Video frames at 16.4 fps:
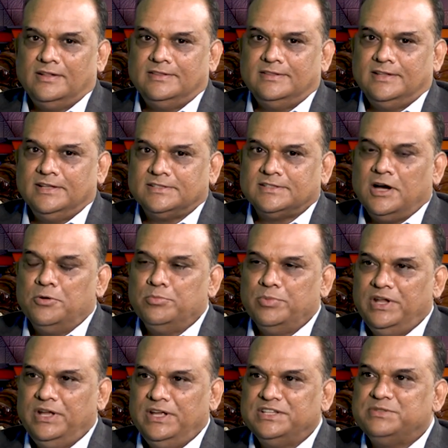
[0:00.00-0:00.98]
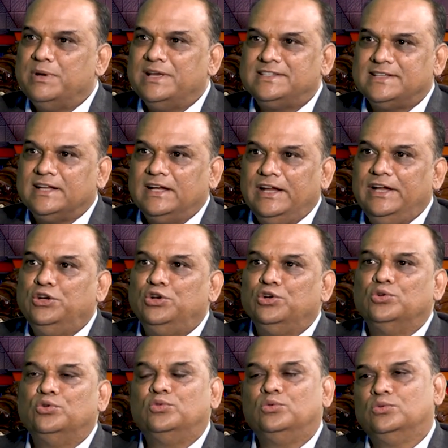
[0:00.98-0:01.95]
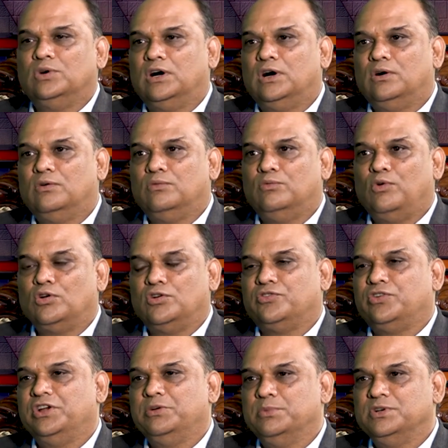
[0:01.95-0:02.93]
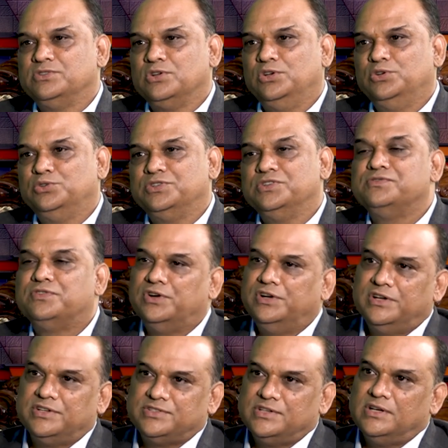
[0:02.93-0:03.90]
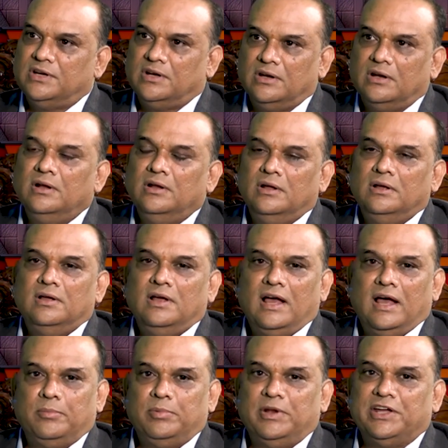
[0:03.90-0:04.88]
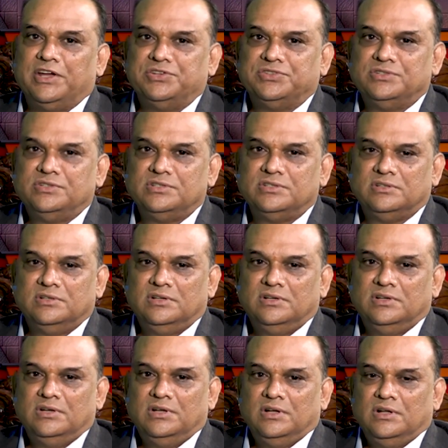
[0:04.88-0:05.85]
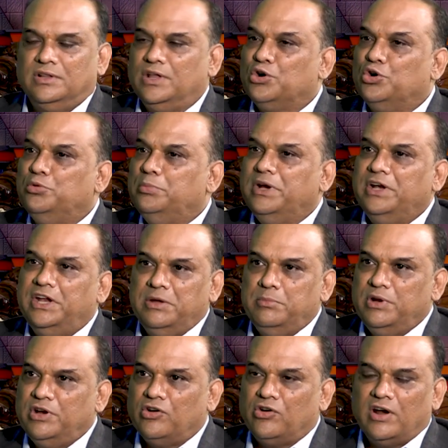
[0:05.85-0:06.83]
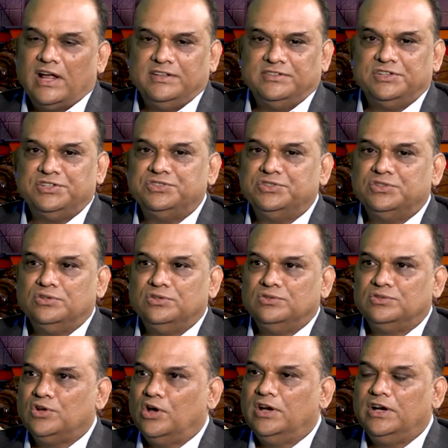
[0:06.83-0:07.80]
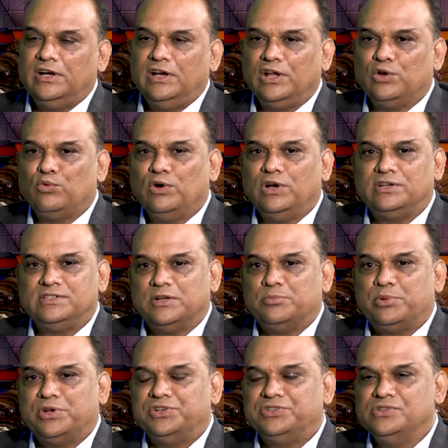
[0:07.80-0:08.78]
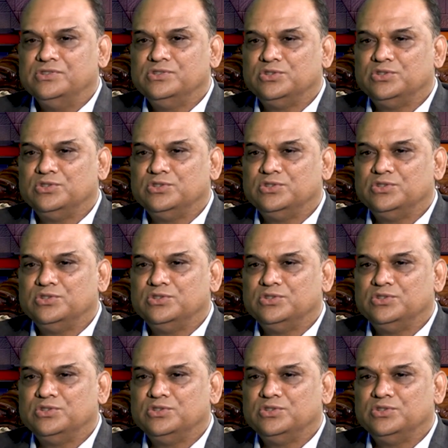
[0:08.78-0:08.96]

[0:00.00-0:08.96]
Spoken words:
This company is basically into water treatment solutions for industrial applications. There could be demineralization, solid liquid separation.